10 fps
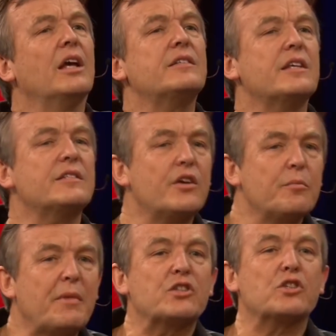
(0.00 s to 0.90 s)
Is there
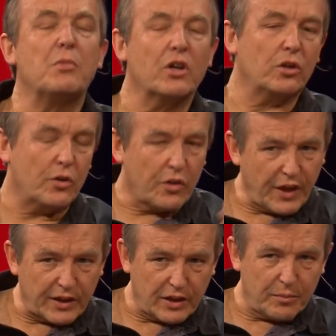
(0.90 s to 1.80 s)
a mental model
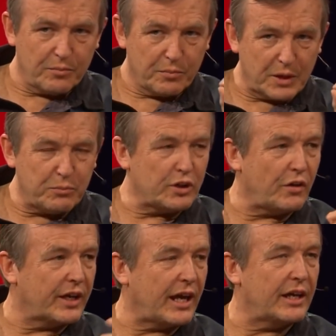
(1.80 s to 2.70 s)
thing that people
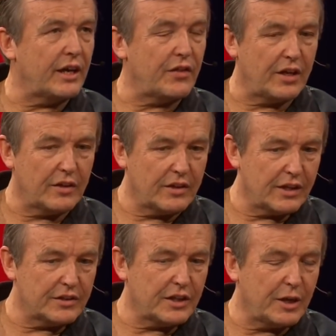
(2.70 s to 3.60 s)
don't get here that
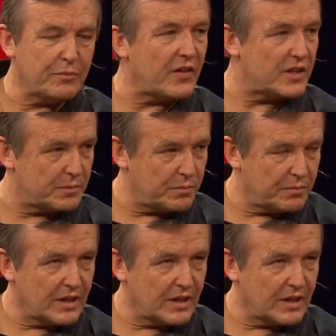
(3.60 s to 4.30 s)
there's